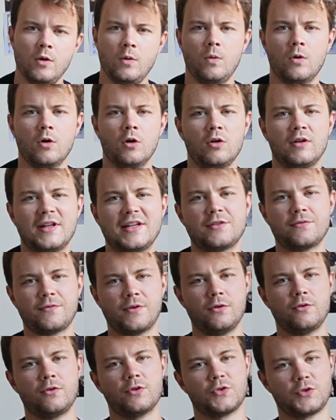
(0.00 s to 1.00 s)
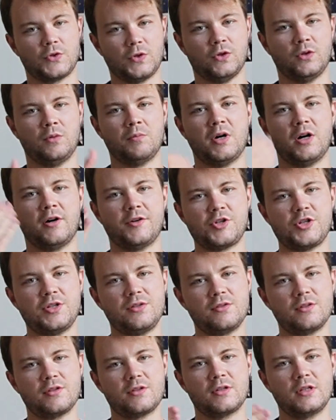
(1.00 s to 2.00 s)
were a lot less focused on
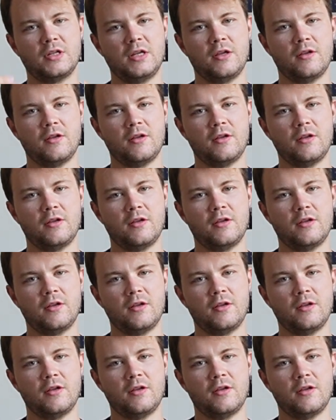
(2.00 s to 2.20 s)
margins,